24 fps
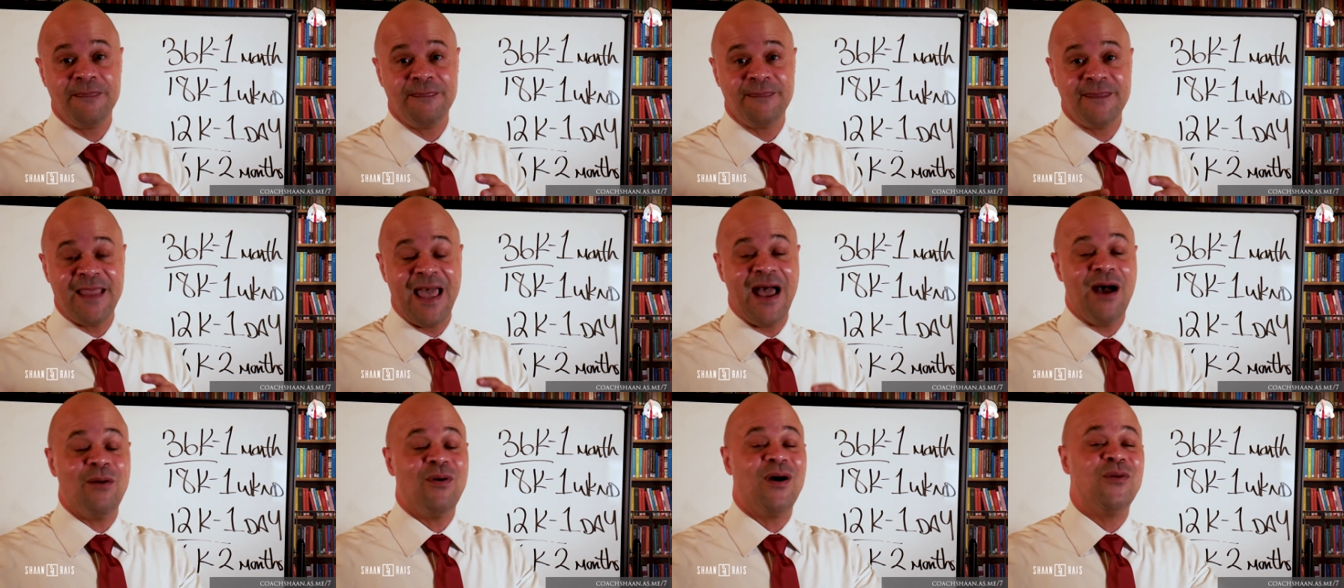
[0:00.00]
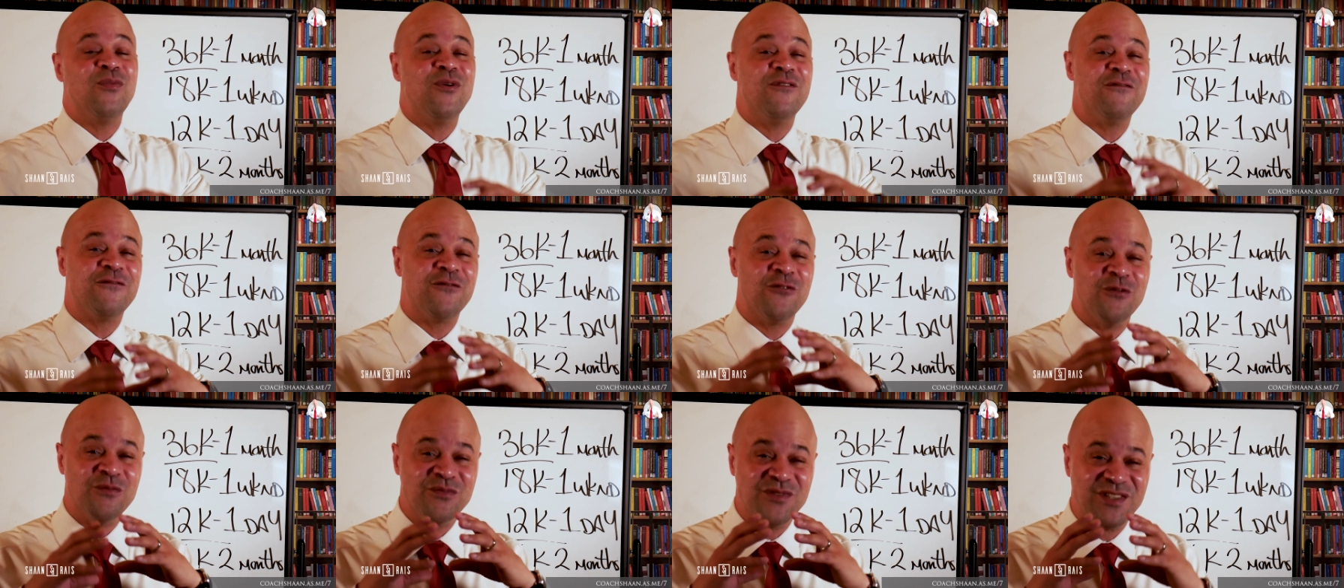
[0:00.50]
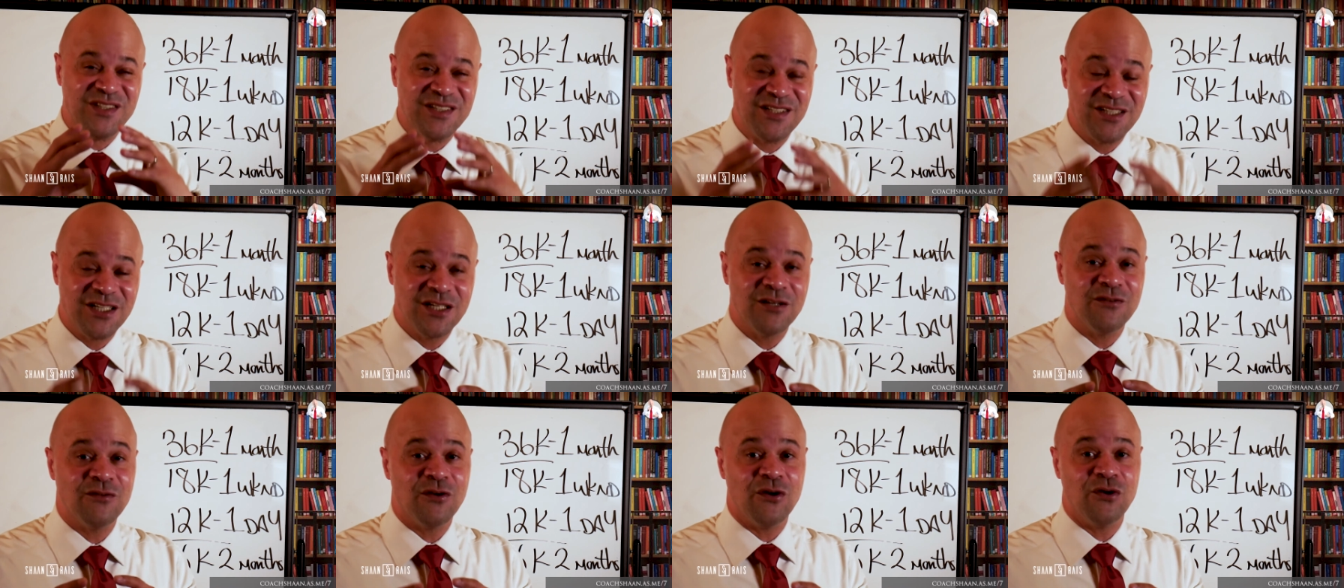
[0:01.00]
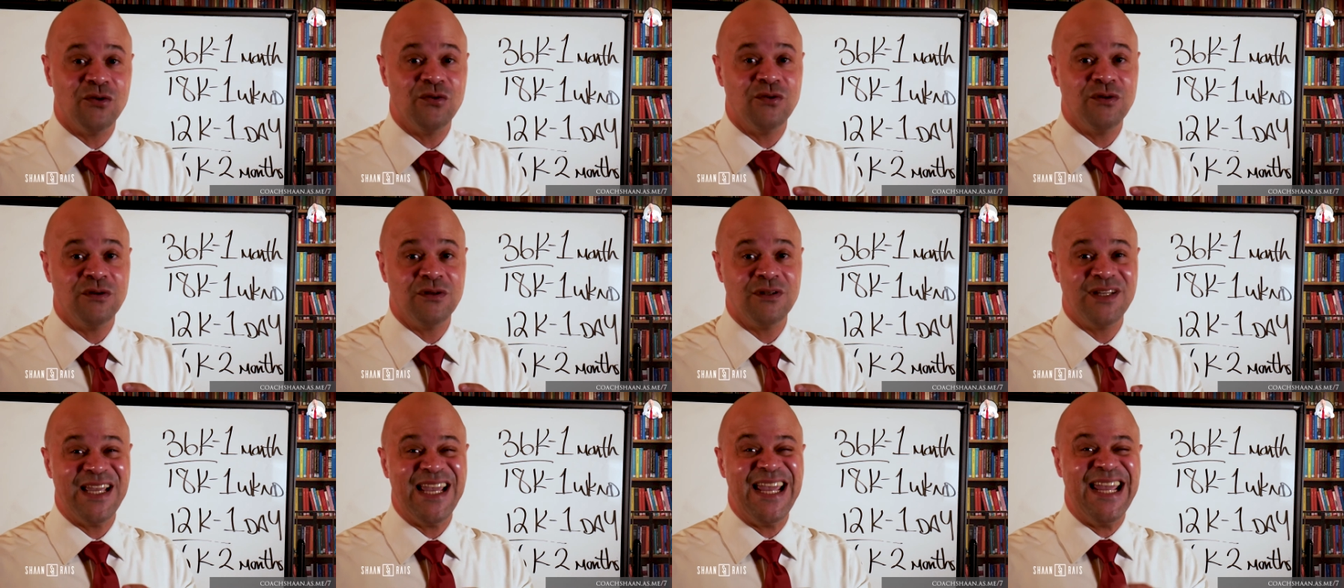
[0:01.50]
How I went from zero
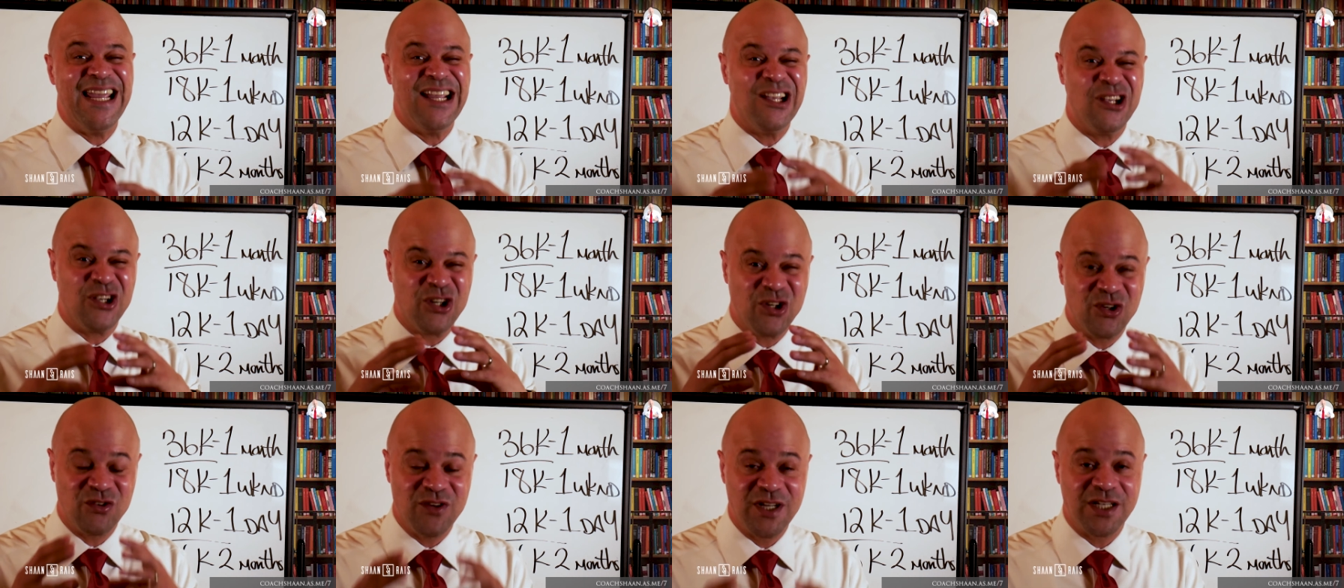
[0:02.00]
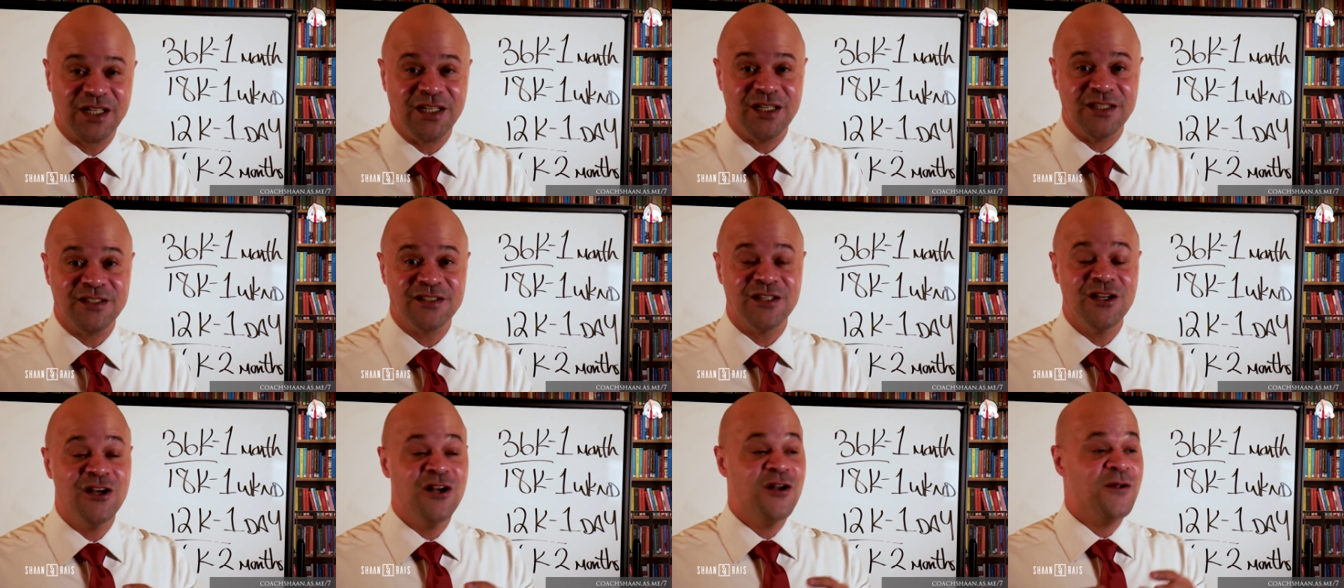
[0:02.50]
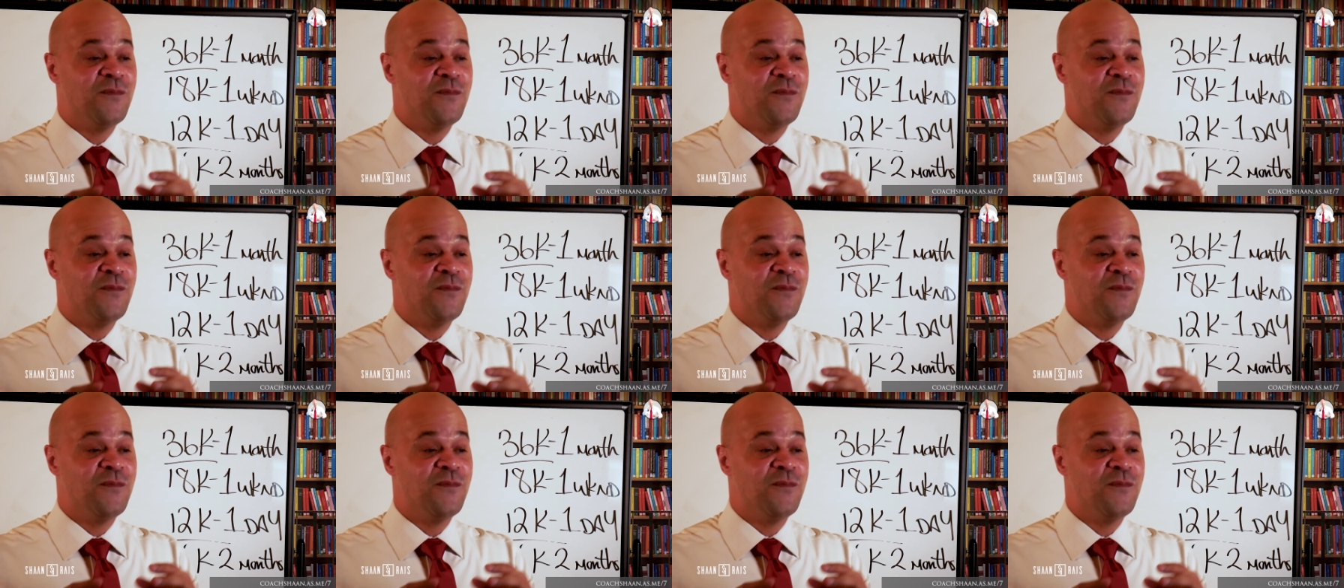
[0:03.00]
and crickets.